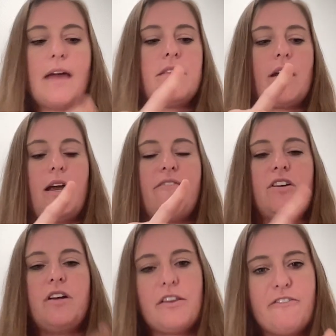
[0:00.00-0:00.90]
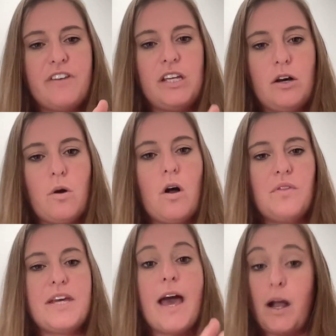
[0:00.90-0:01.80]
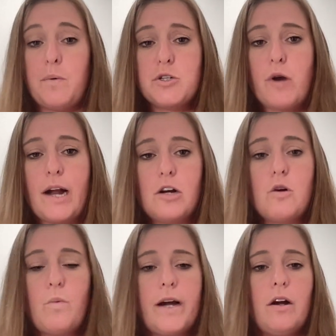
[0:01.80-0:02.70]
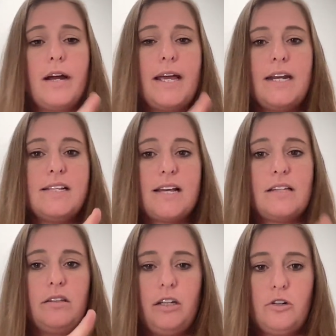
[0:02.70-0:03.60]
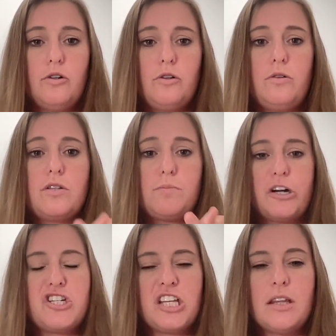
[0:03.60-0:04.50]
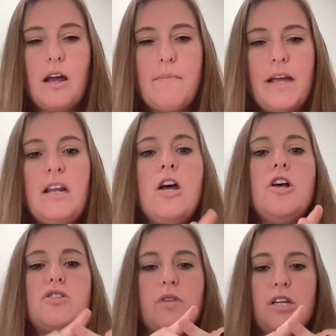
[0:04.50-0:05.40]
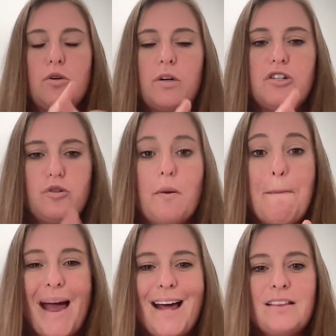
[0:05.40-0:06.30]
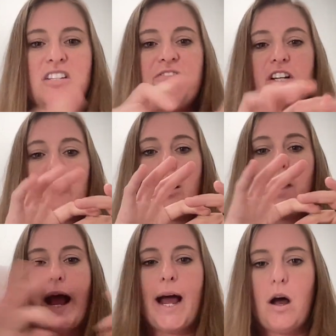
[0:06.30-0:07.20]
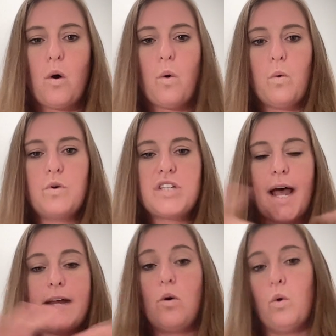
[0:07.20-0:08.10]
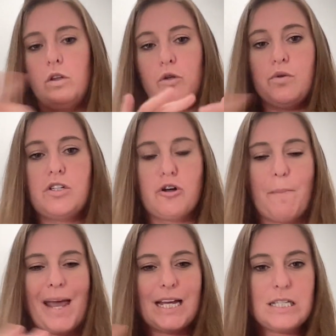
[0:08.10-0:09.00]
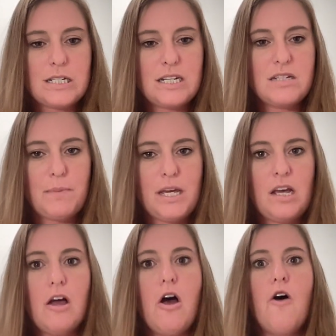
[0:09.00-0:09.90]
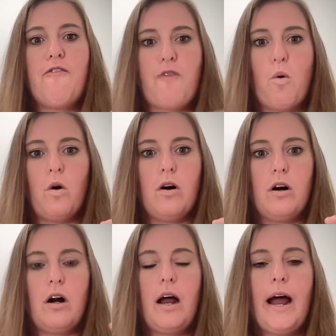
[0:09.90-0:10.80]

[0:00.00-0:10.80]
And then I have another video called the Equi Tracker, where it is a literal spreadsheet that I made so that you can do the math to figure out how tight or loose your bands need to be for